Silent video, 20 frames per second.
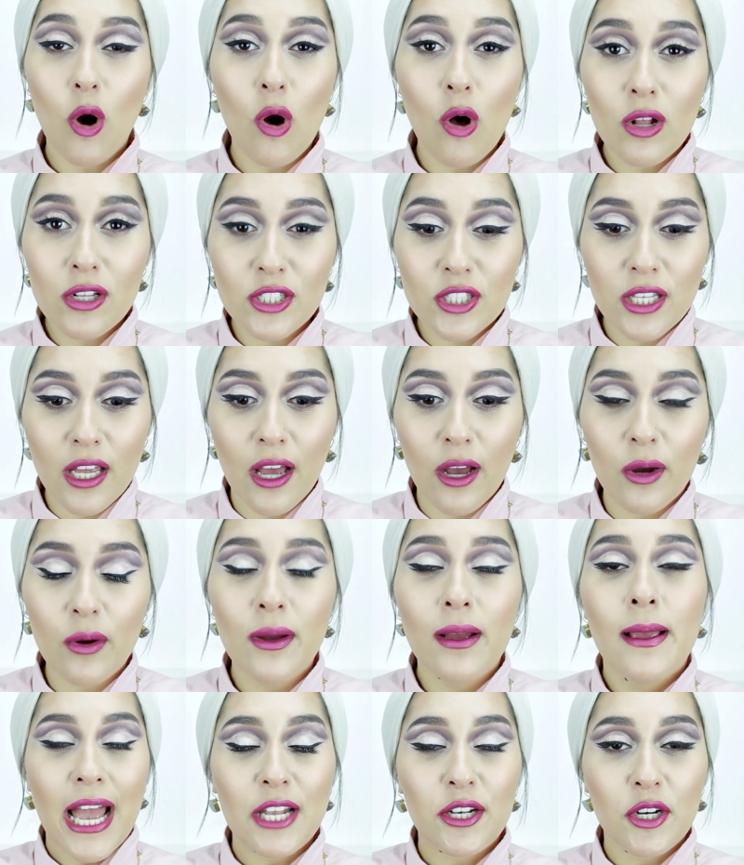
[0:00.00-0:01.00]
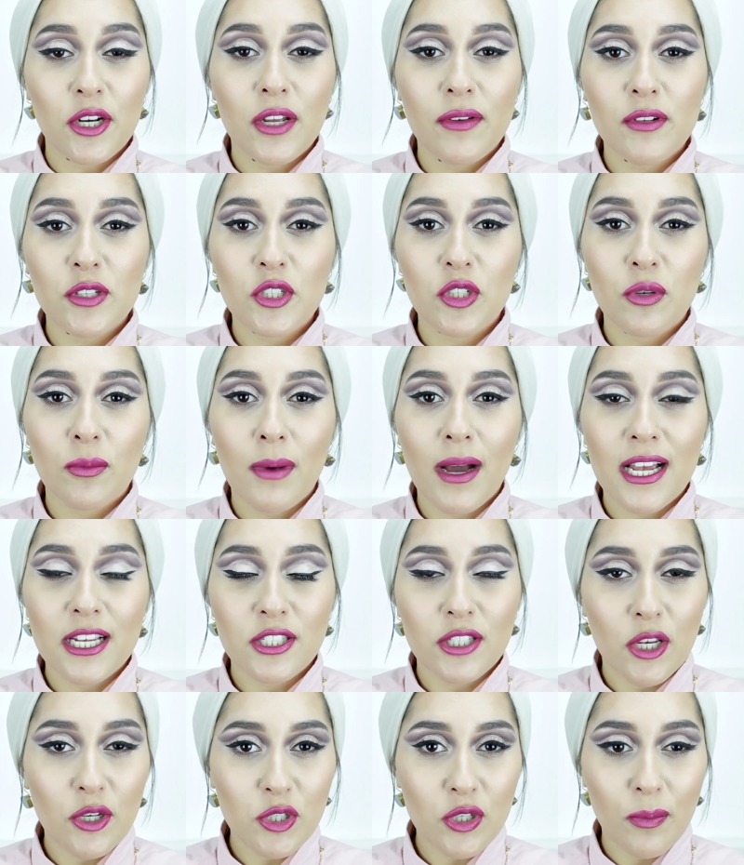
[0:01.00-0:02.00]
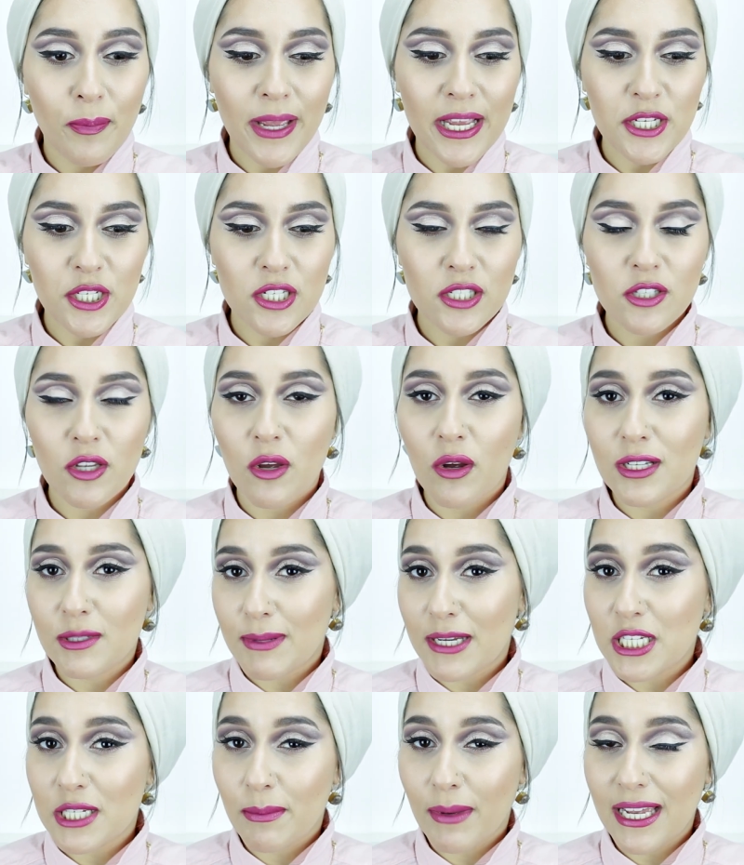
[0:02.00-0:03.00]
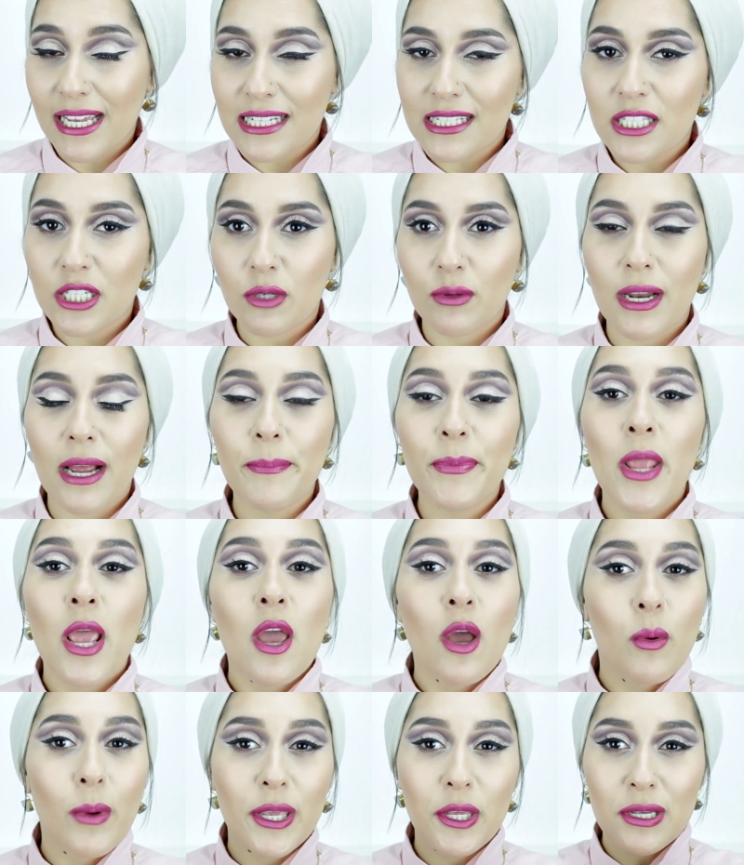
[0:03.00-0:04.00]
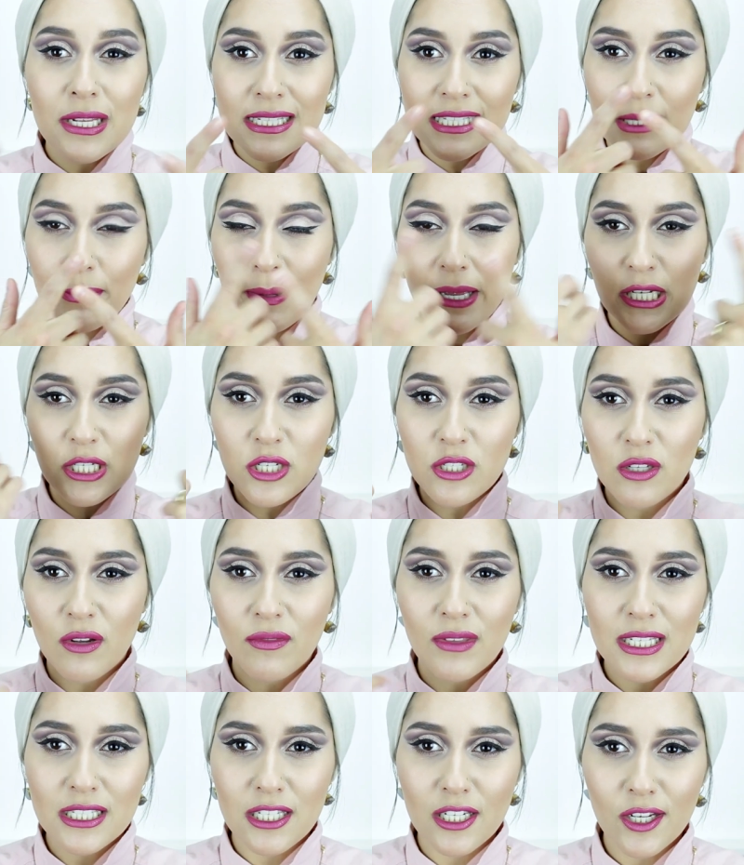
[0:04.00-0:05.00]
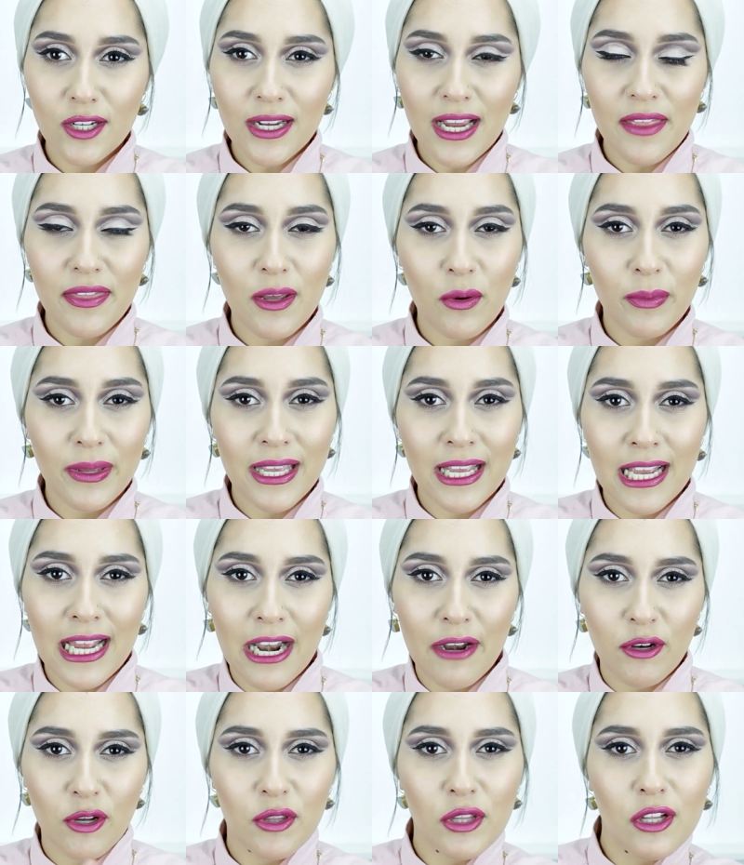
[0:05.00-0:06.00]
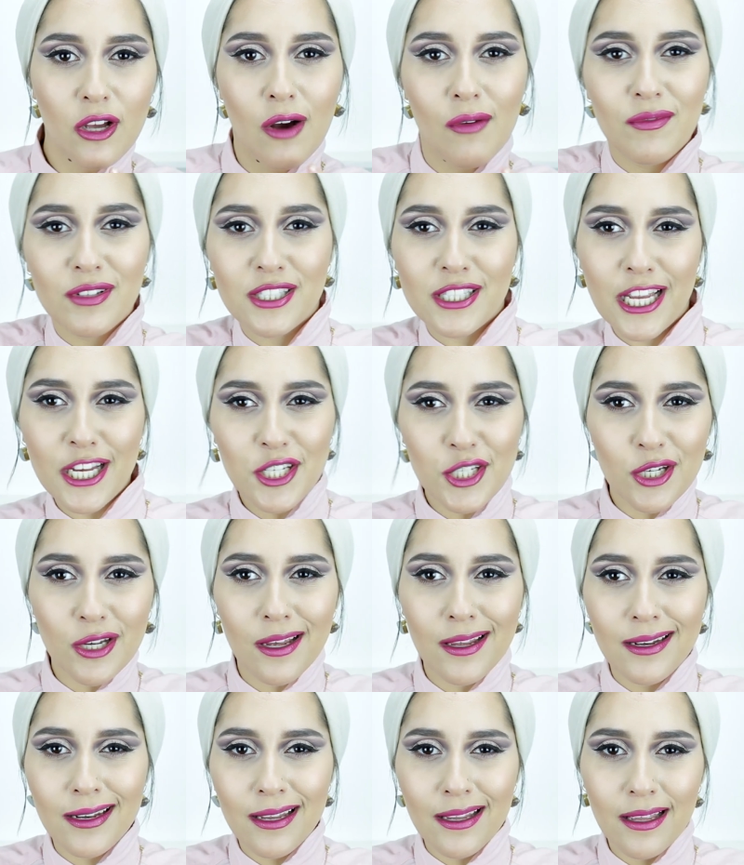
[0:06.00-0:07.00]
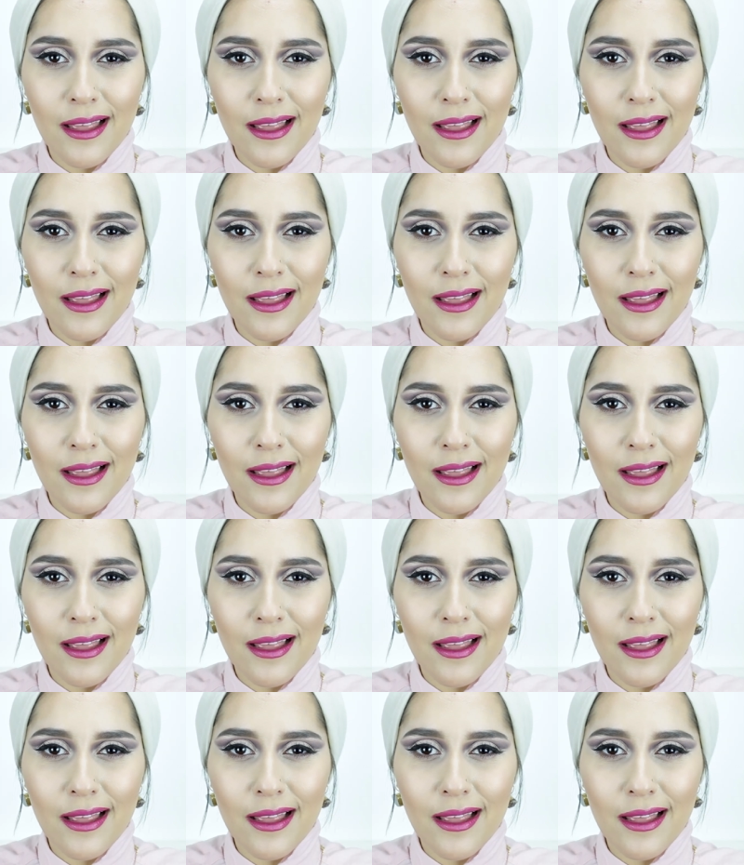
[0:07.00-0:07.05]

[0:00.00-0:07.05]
Also, head on over to my social pages, so especially my Instagram, where you can see pictures of this look and then we can carry on the conversation.